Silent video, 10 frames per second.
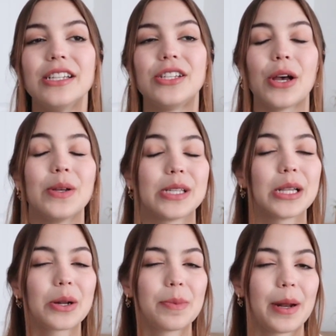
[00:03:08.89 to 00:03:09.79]
So it's a
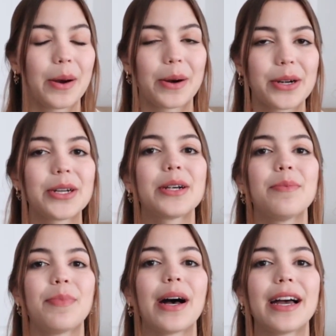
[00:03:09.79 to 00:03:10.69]
little bit
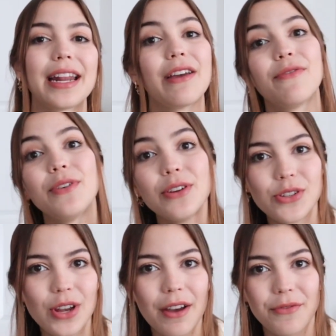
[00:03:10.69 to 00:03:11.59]
harder, but if you
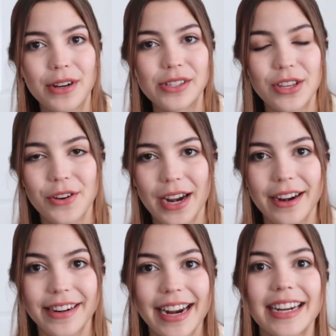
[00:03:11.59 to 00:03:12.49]
do have friends in your
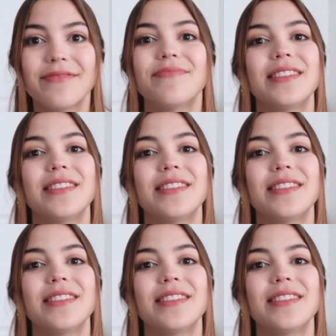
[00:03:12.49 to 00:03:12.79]
area,